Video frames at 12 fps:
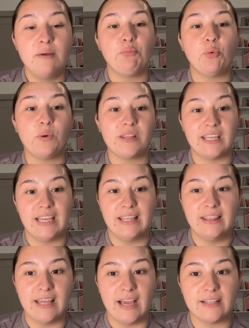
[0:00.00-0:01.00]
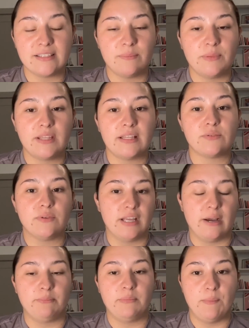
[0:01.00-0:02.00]
But within that, something that's really
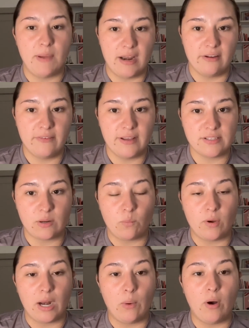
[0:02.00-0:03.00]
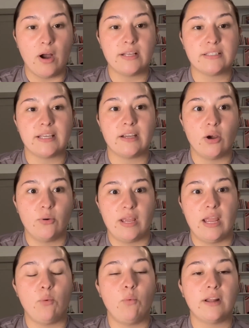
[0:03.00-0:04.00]
helping me manifest on what I want is like,
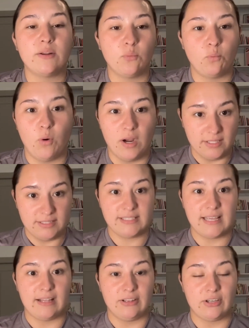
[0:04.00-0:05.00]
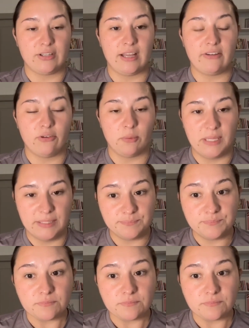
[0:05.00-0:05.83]
okay, what does that look like for me?